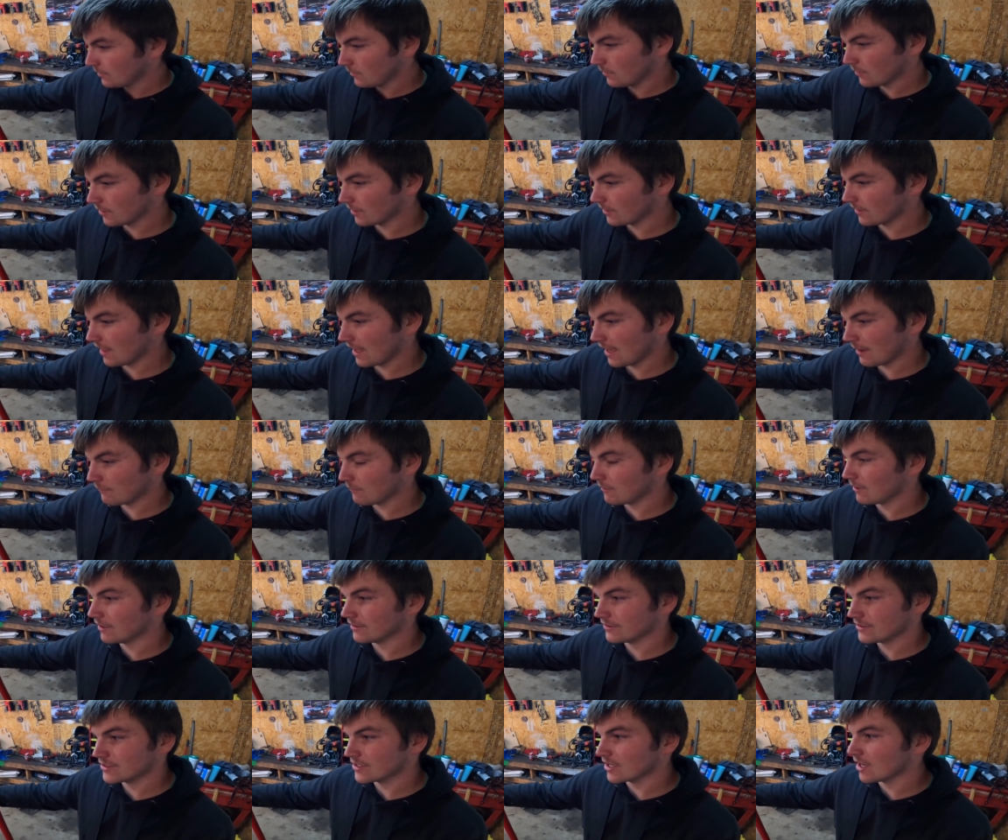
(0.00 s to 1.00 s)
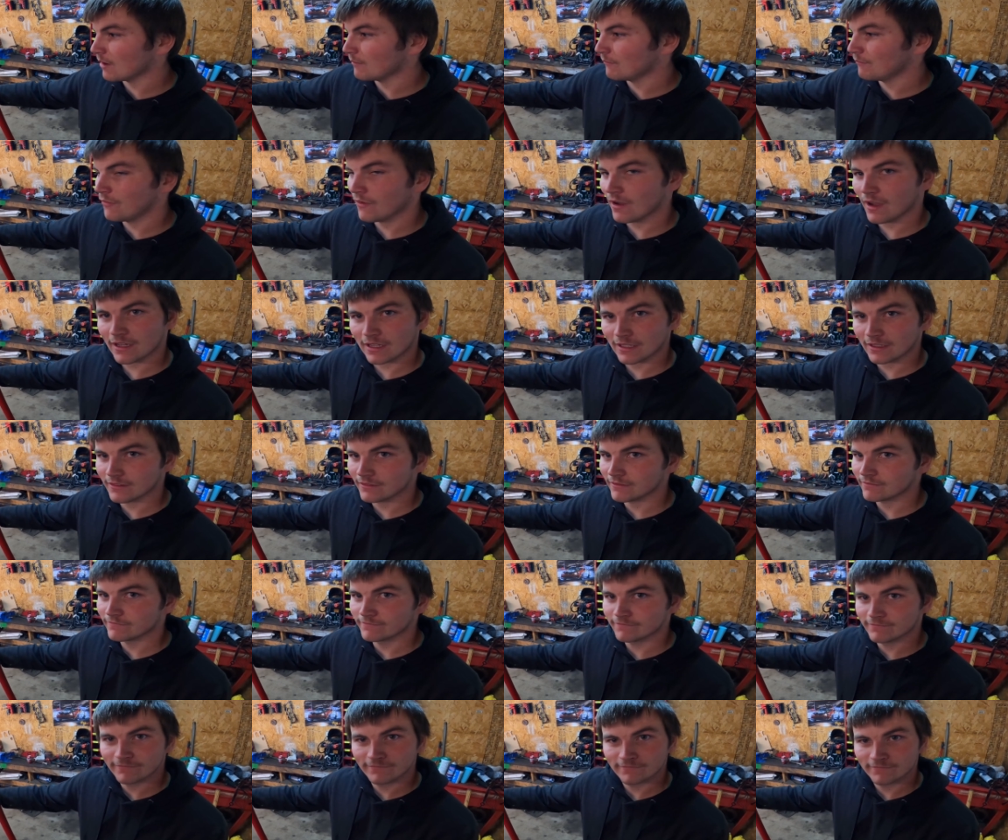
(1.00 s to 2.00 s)
we were like, what, sub
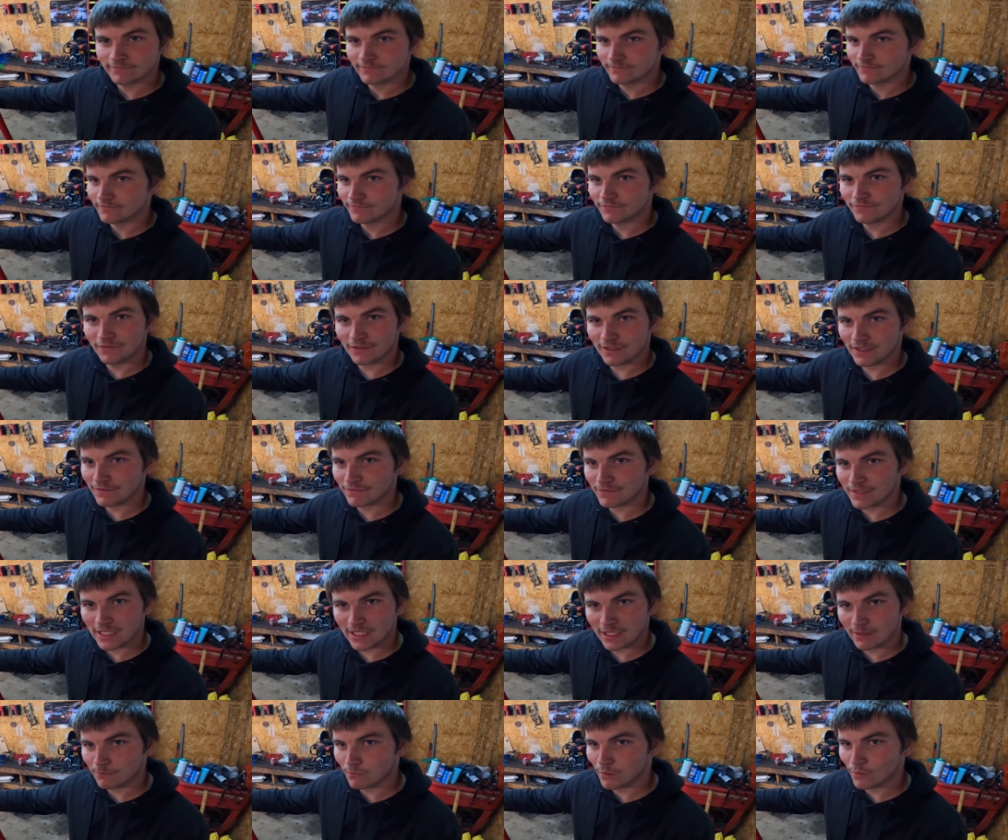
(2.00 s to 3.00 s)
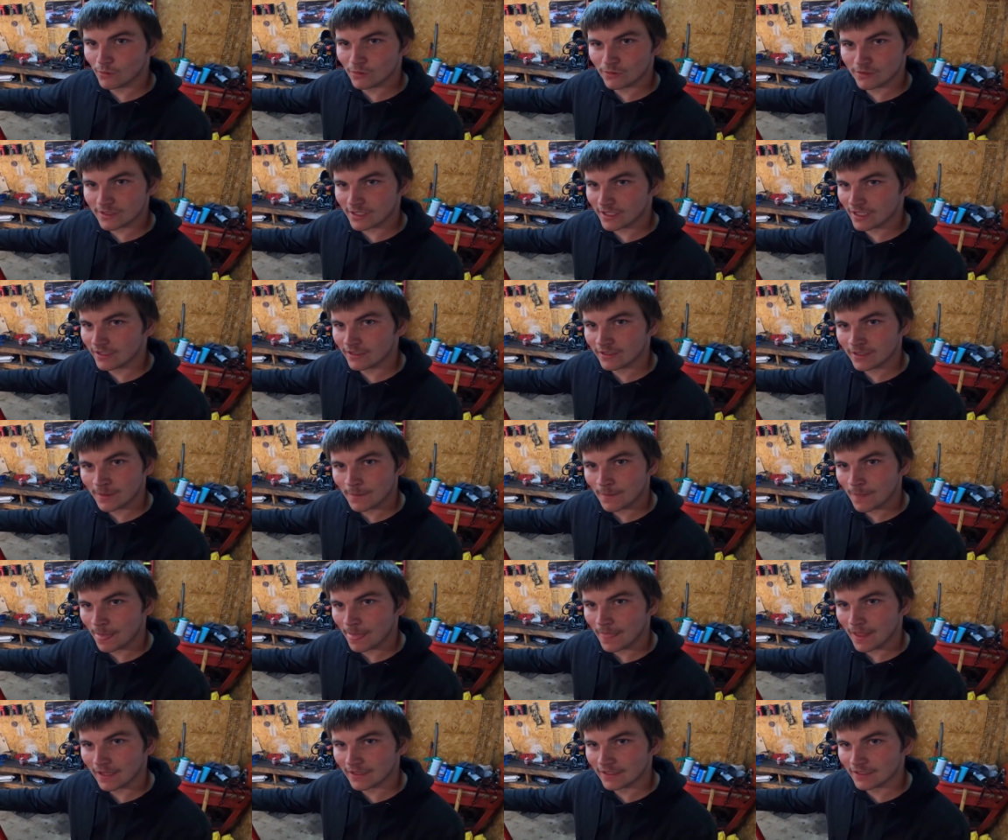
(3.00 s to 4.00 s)
fucking 15 pulls in
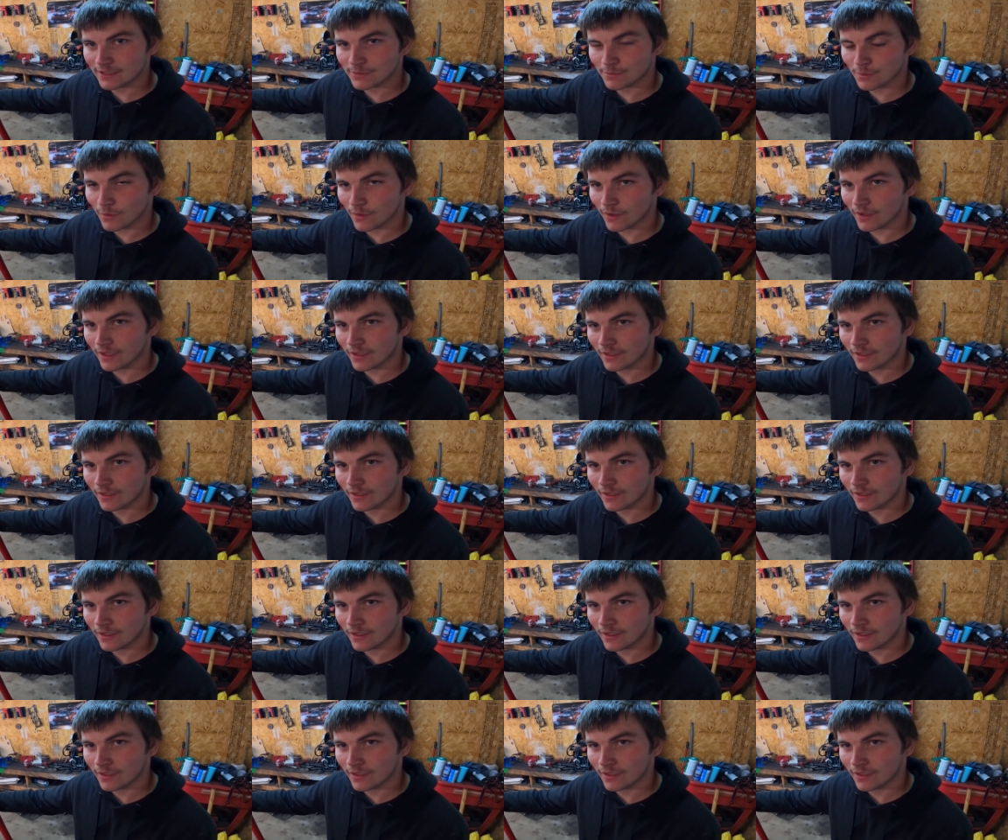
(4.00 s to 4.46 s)
at this point?